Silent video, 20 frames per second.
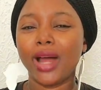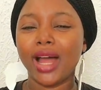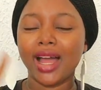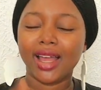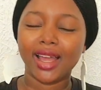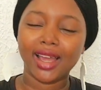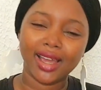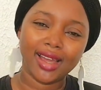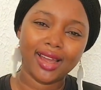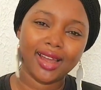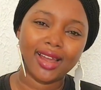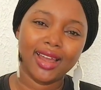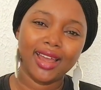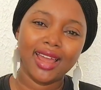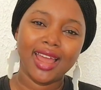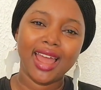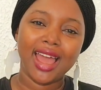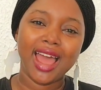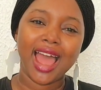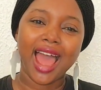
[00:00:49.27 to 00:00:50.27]
and see
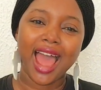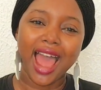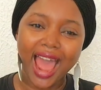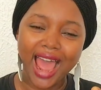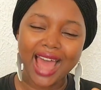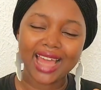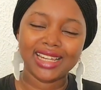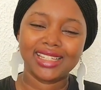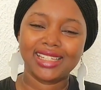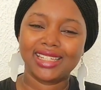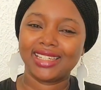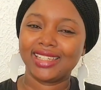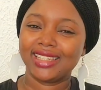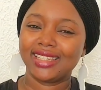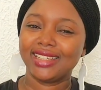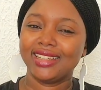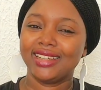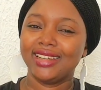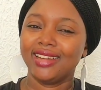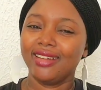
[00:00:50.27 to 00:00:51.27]
for yourself how
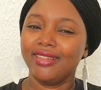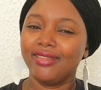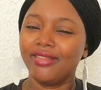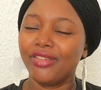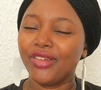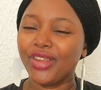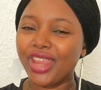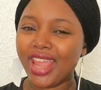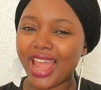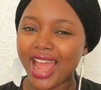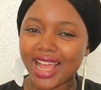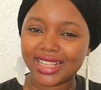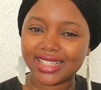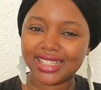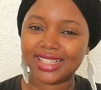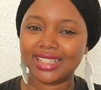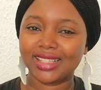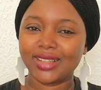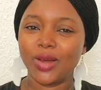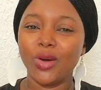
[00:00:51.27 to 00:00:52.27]
Ghana
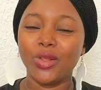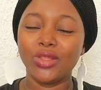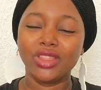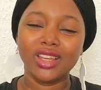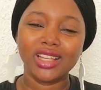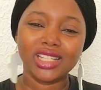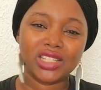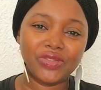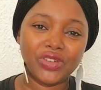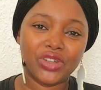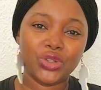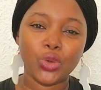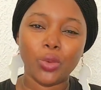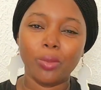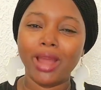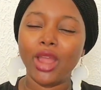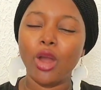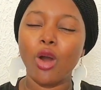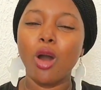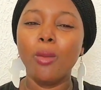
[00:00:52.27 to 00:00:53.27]
is
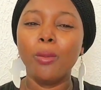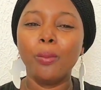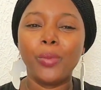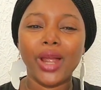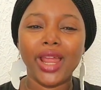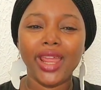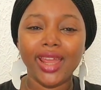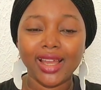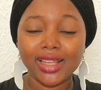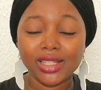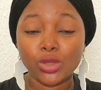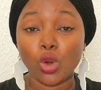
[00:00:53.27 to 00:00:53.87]
developing,